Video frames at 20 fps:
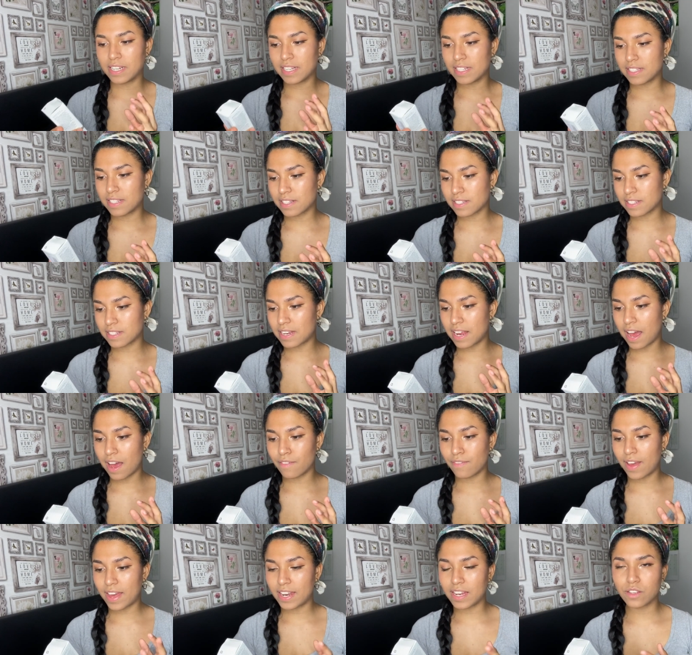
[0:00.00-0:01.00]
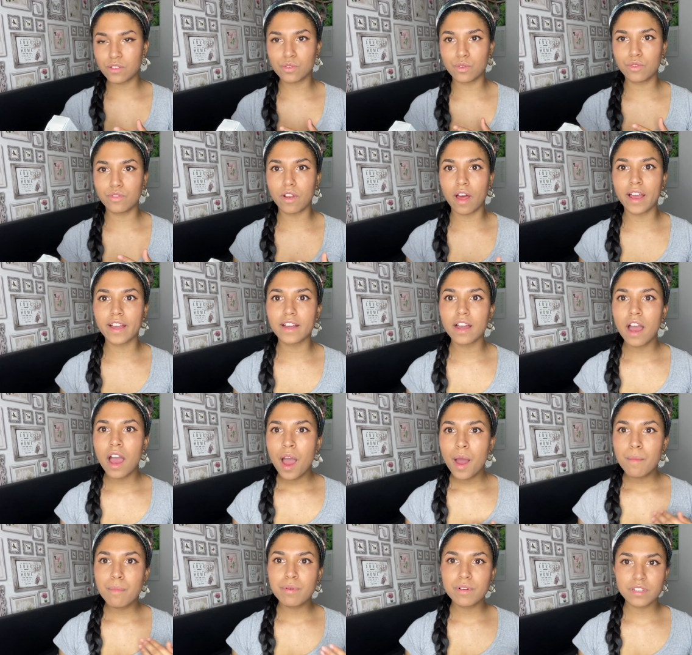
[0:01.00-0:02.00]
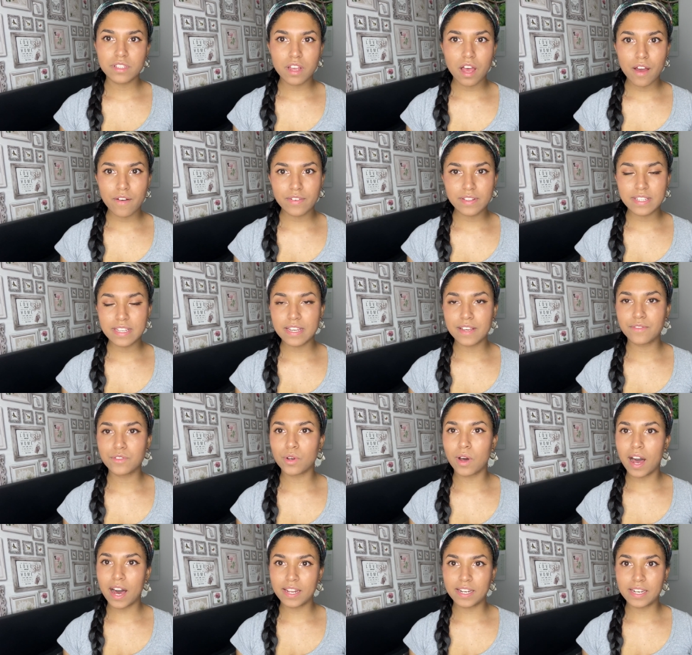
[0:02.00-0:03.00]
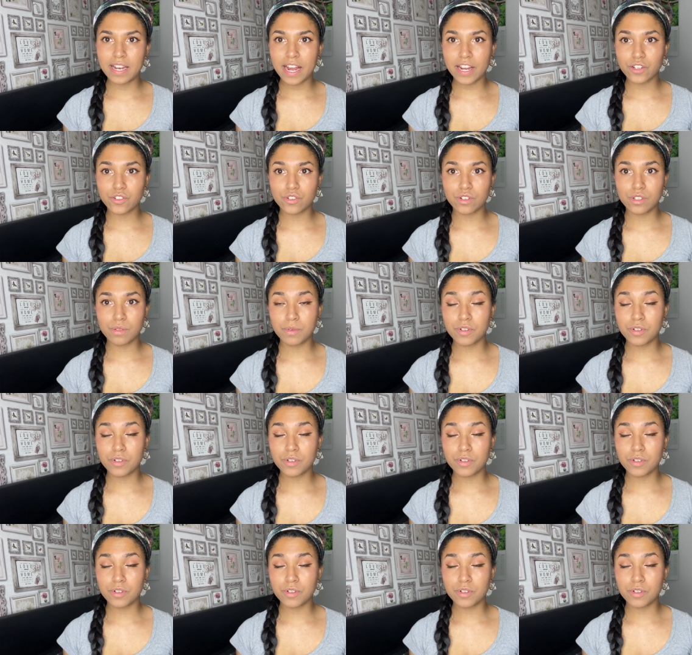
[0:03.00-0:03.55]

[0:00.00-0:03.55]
It doesn't have any sort of like preservatives or added extras,